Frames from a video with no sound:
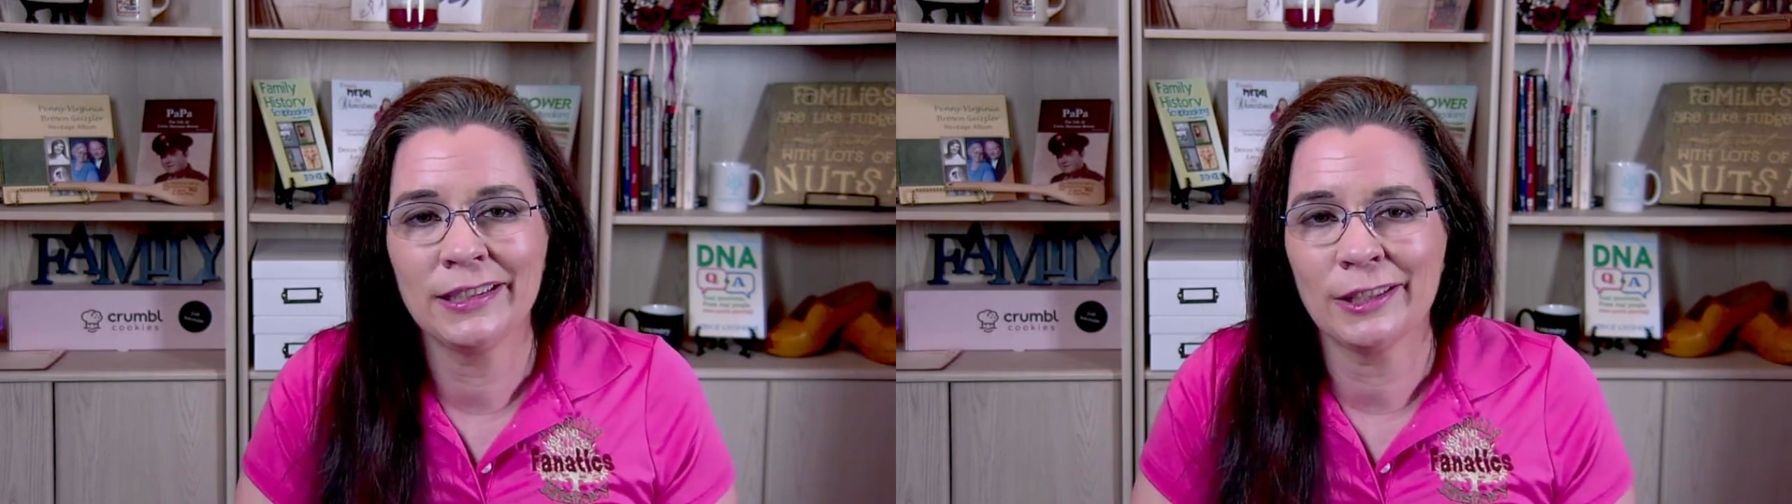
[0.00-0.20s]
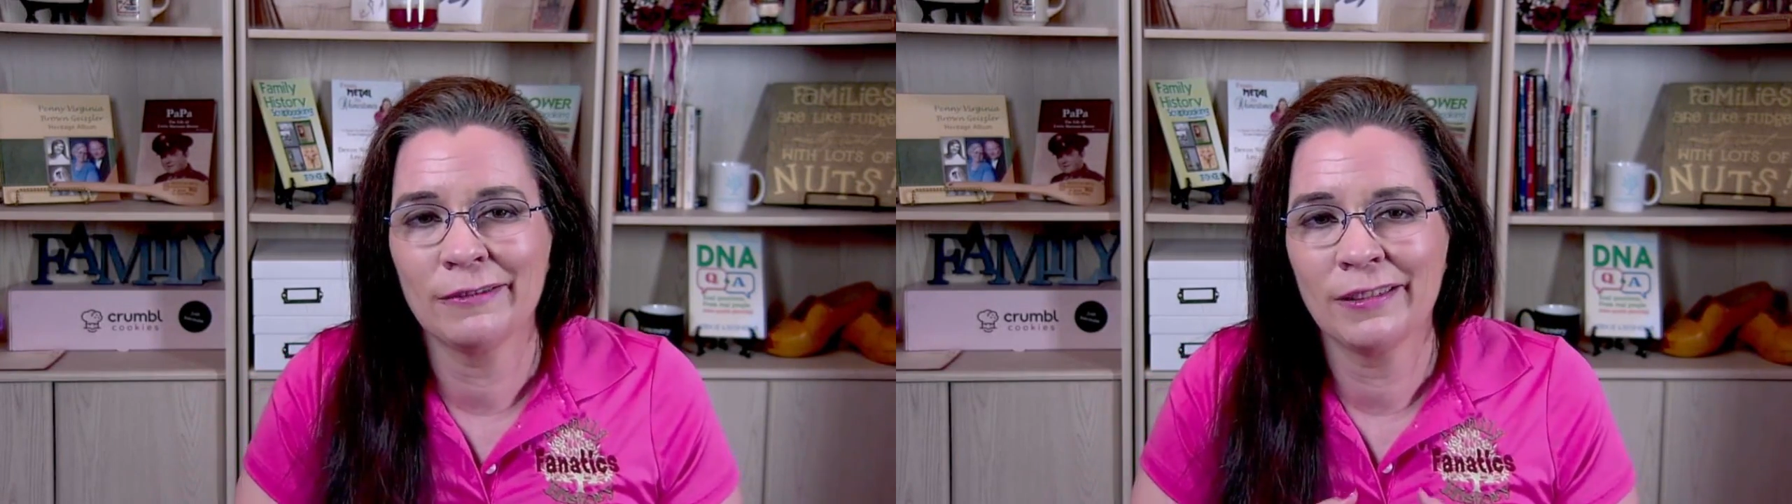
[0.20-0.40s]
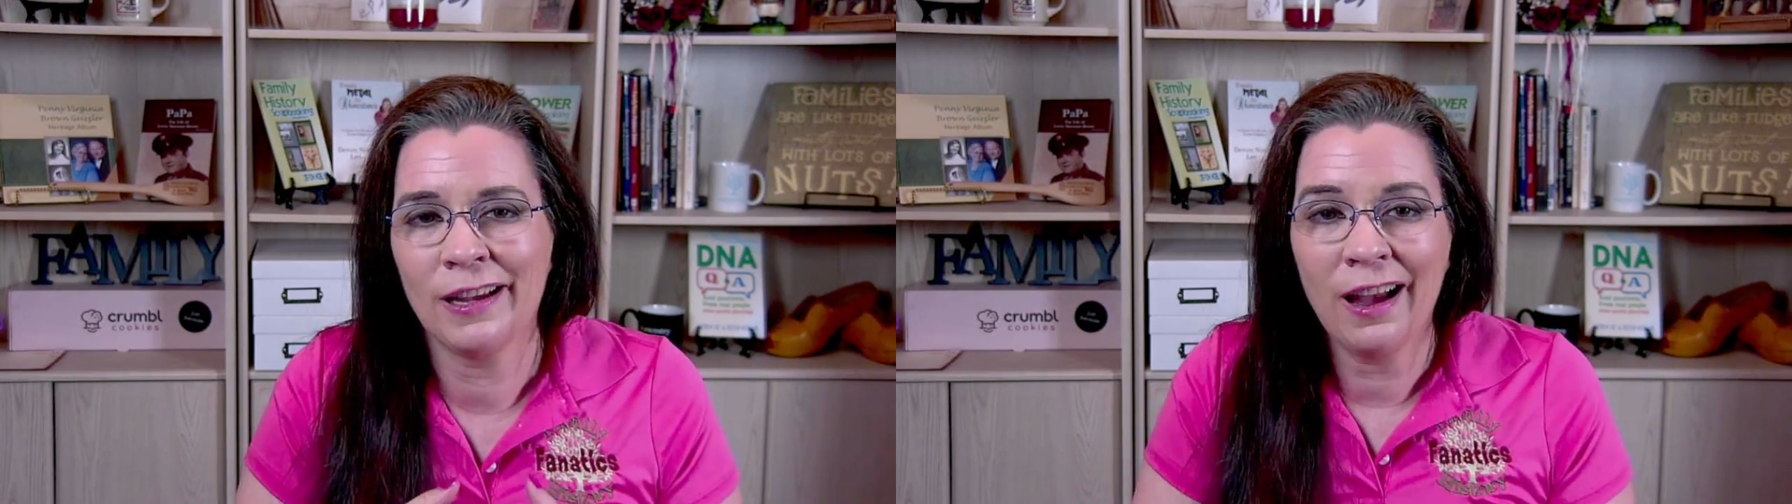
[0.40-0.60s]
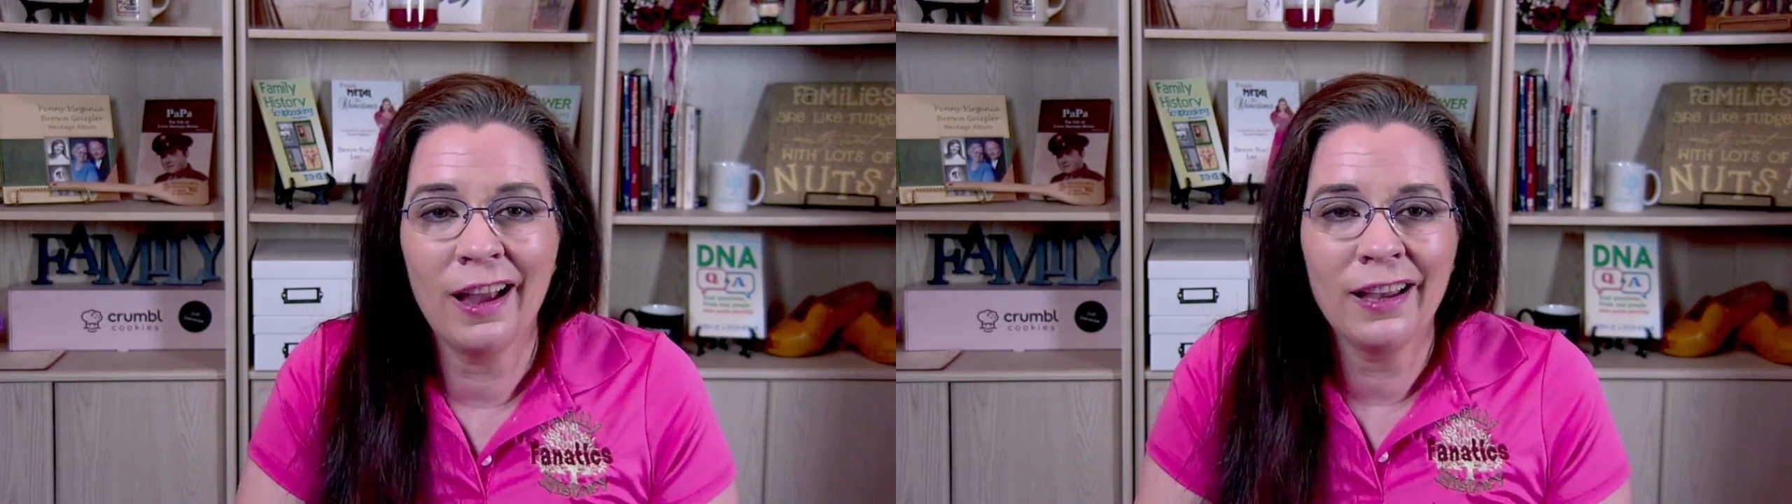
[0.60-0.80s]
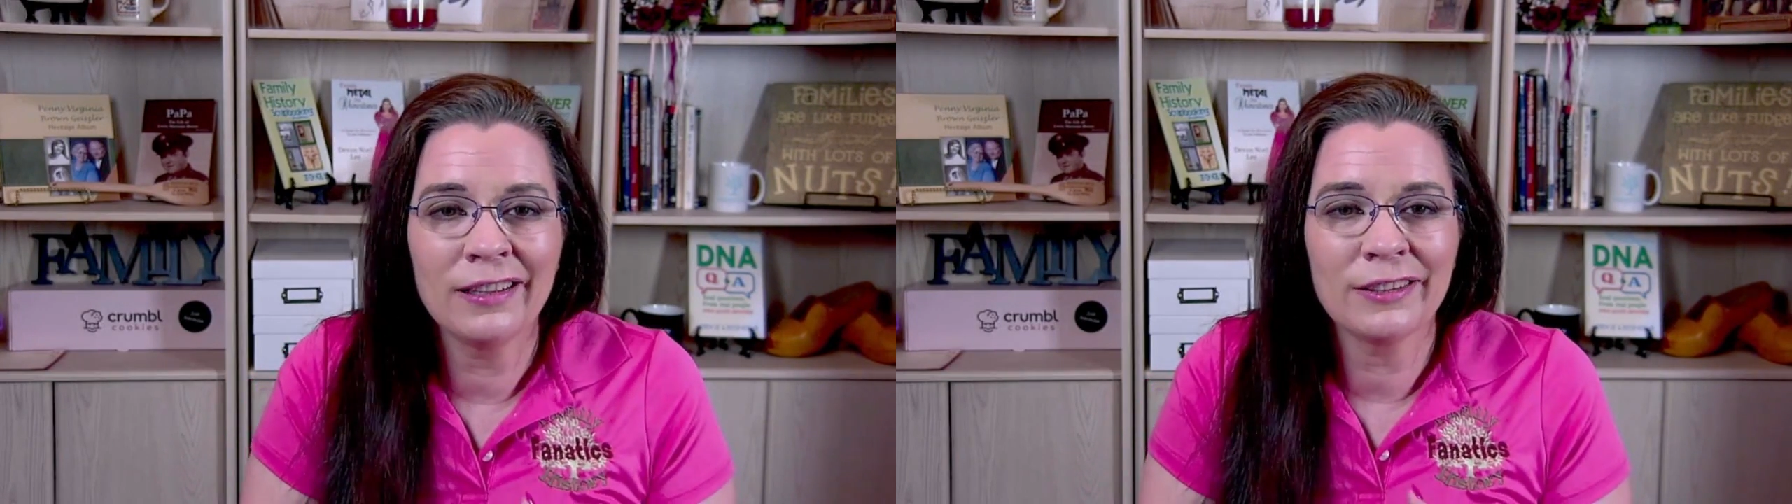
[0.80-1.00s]
to
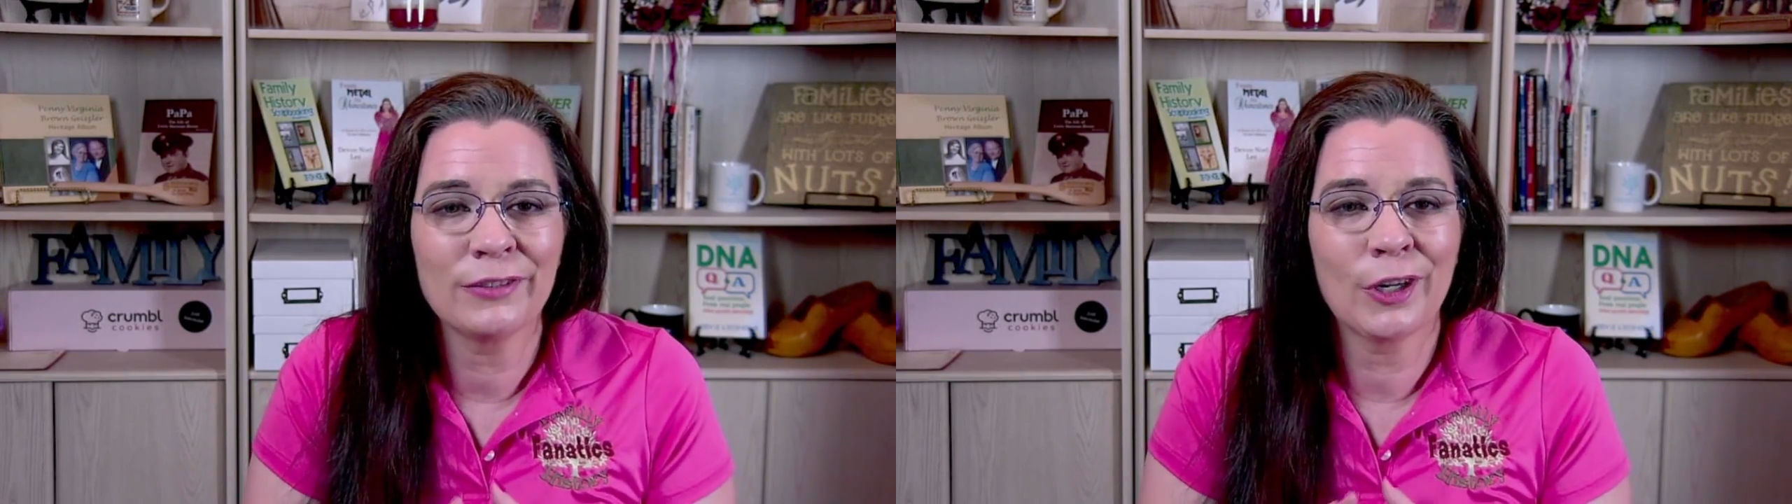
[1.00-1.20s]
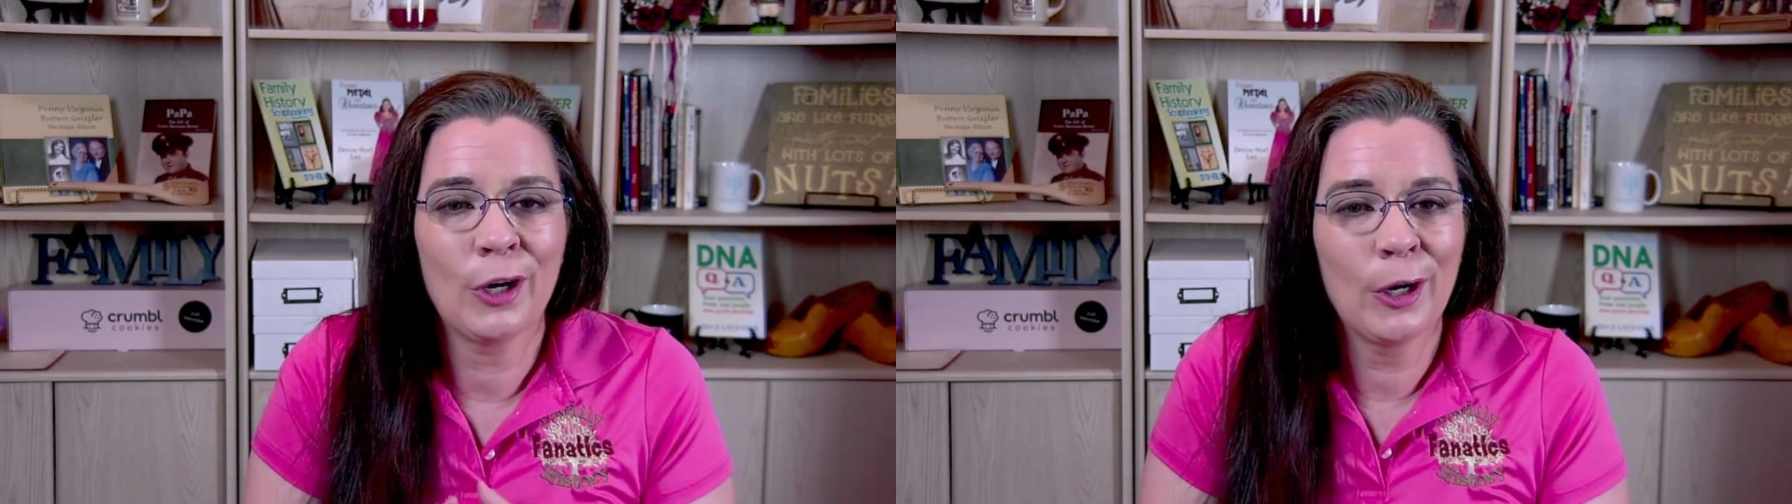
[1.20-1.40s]
kind of